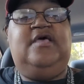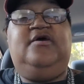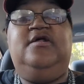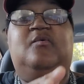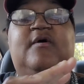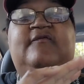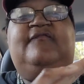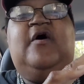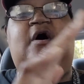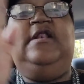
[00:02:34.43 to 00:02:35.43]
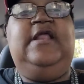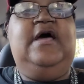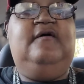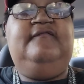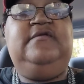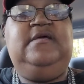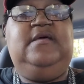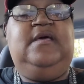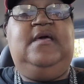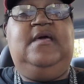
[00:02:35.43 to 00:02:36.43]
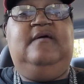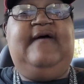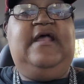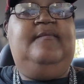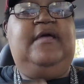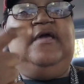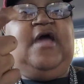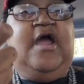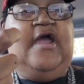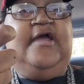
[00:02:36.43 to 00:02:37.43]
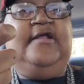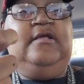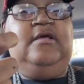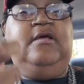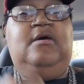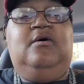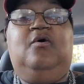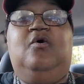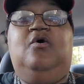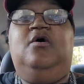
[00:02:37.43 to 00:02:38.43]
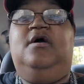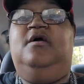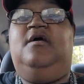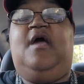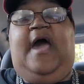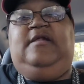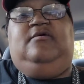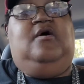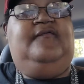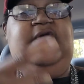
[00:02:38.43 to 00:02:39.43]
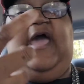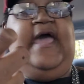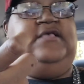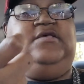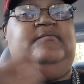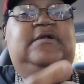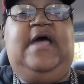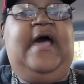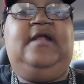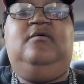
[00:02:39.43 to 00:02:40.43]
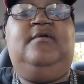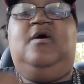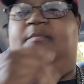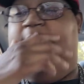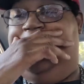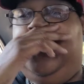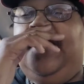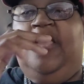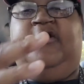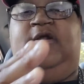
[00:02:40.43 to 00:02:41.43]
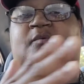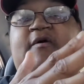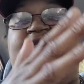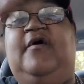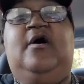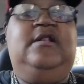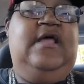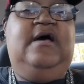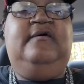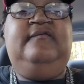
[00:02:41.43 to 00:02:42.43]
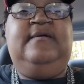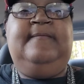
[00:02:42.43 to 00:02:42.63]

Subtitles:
It could have went far left if I'd have been carrying. Or if, I don't know if he had something or not. I don't know. But it could have went far left.